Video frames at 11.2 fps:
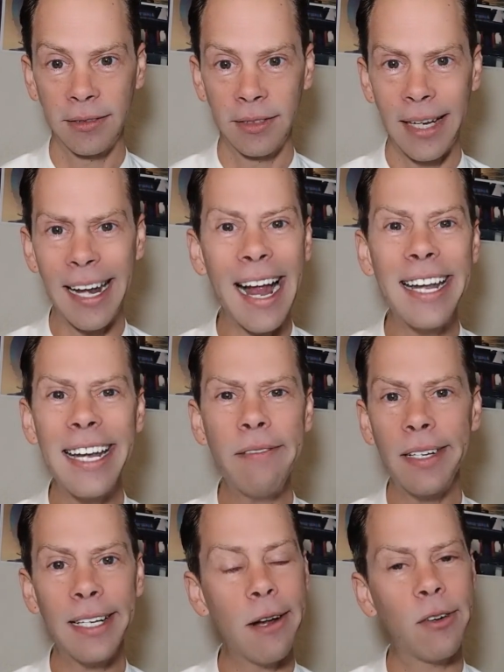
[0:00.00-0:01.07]
And I didn't even
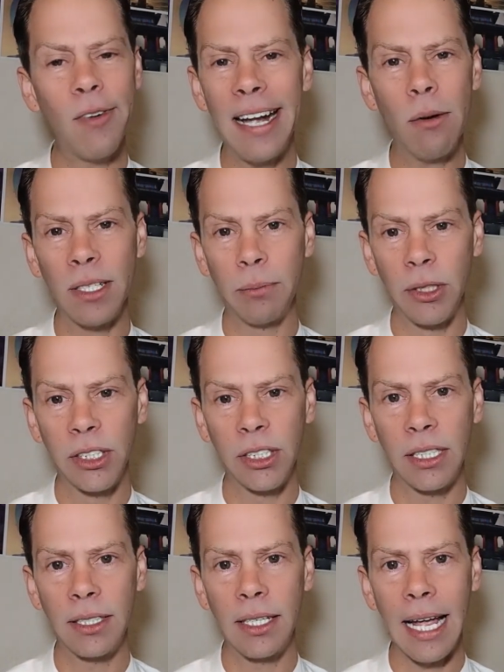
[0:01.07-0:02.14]
know it really was
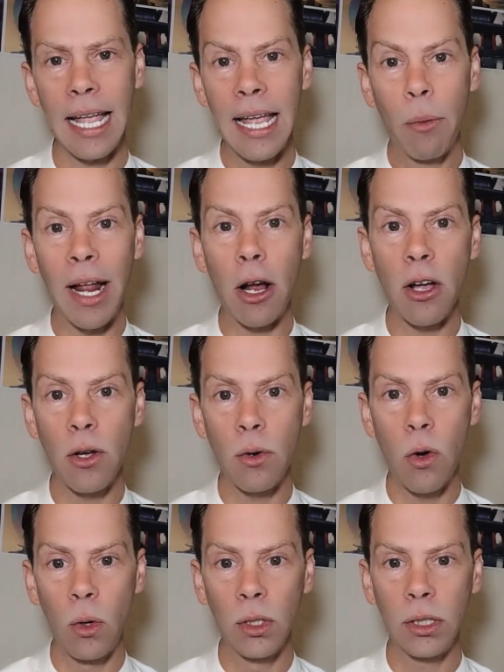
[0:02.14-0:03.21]
bullshit. Like, when I got
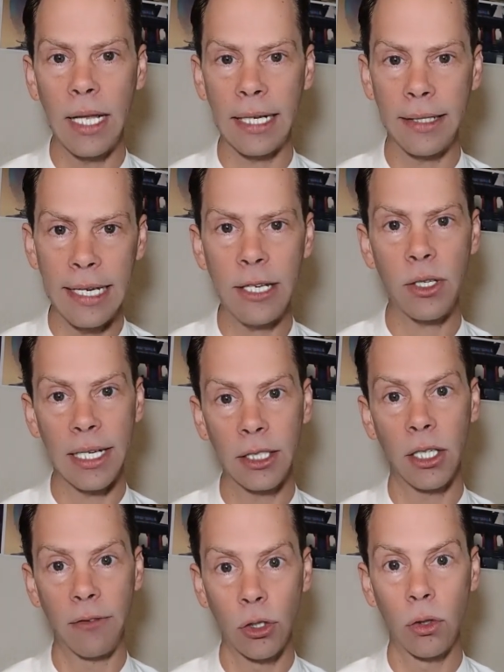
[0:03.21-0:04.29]
called, the teacher's like, listen,
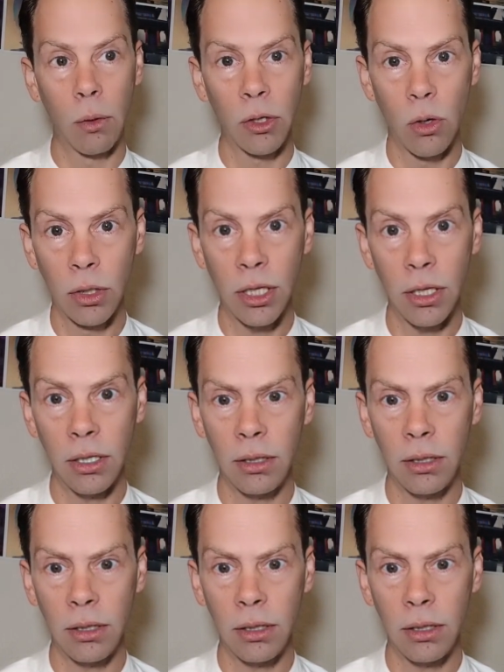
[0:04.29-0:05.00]
after school I want to talk to you.